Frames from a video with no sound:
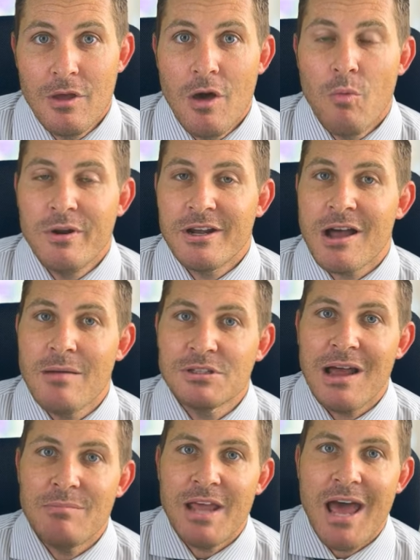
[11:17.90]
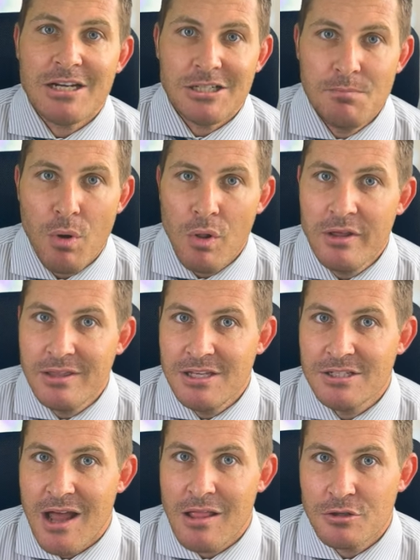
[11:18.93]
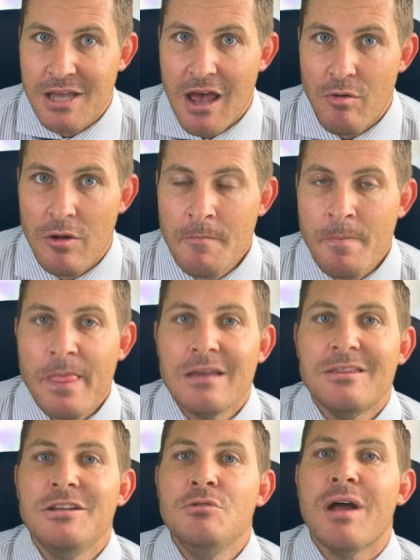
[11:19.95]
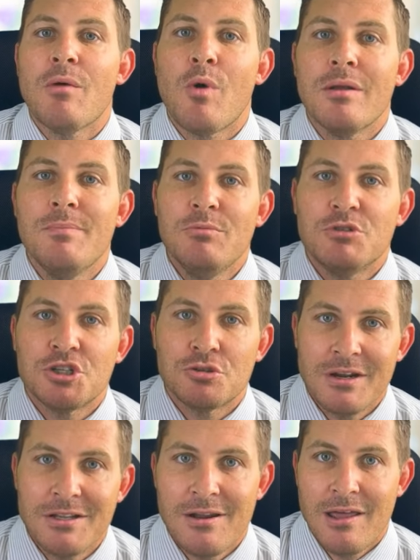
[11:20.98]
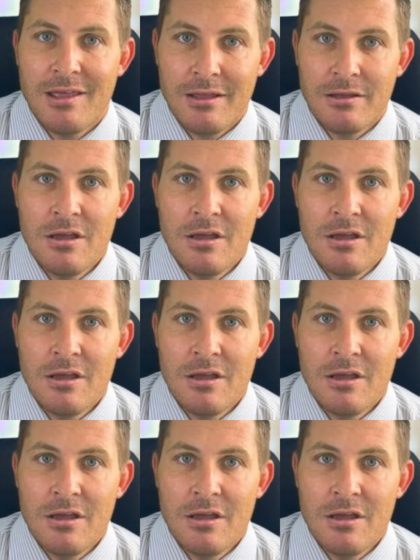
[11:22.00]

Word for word: When it comes time to actually pulling these dollars out, they do not want to be restricted on it.